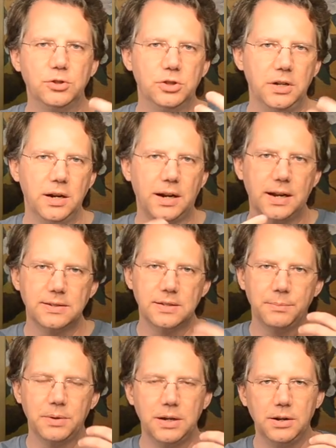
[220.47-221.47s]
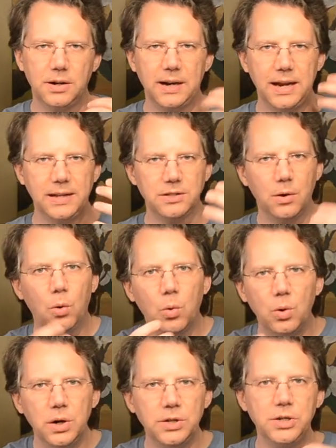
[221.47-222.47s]
So you're going to get some, you're going to hit some
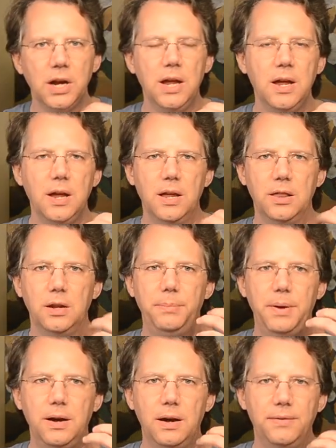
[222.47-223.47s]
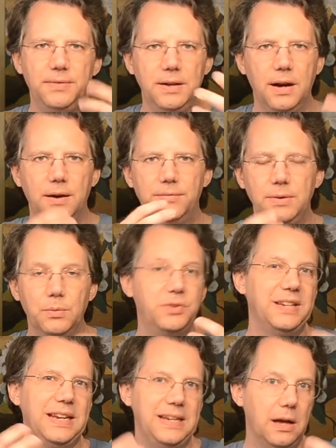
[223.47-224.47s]
orange, a little bit of, of, let's
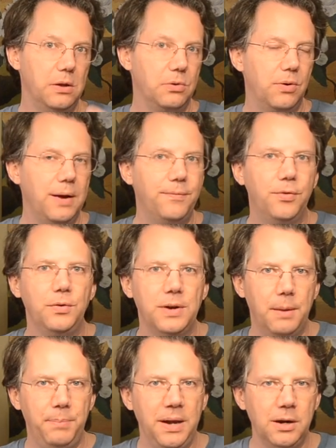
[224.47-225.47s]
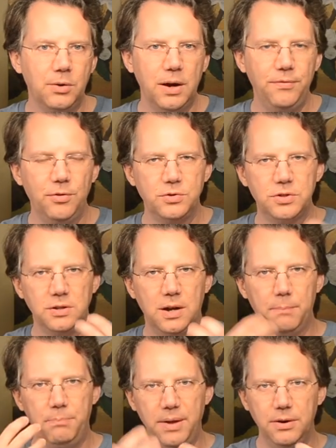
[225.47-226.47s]
say, yellow grapefruit, not pink grapefruit, so
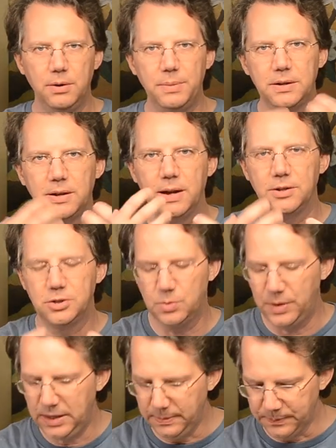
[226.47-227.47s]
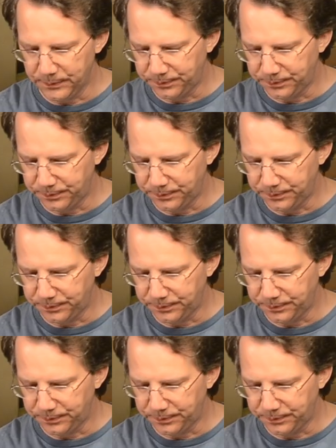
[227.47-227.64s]
not bitter, but kind of sweet.